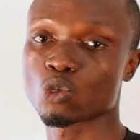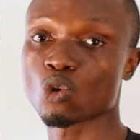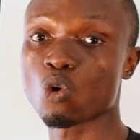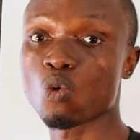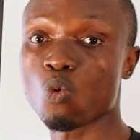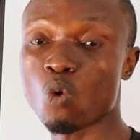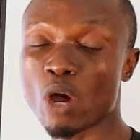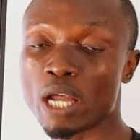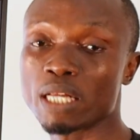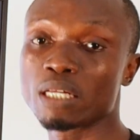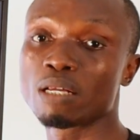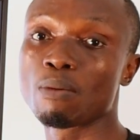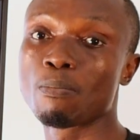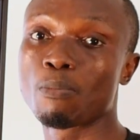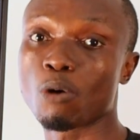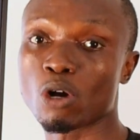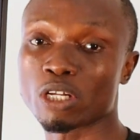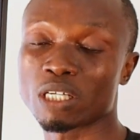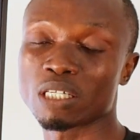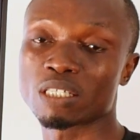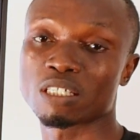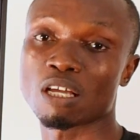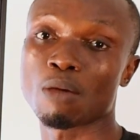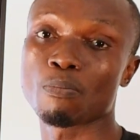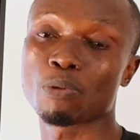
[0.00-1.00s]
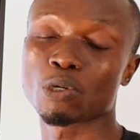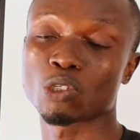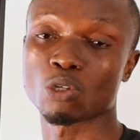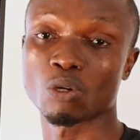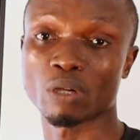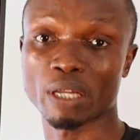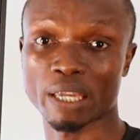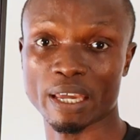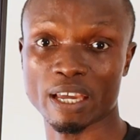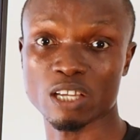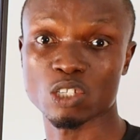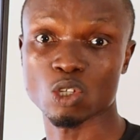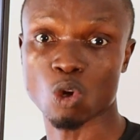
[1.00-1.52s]
So when the body
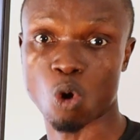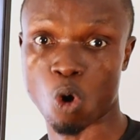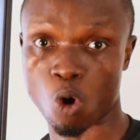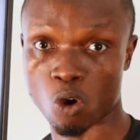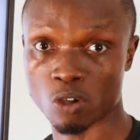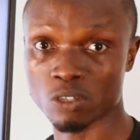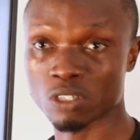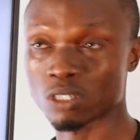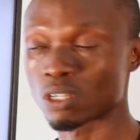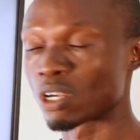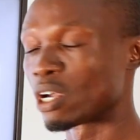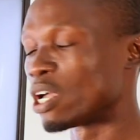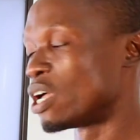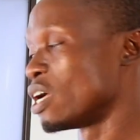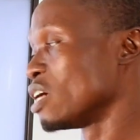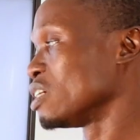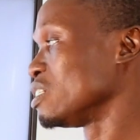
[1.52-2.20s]
temperature gets hot,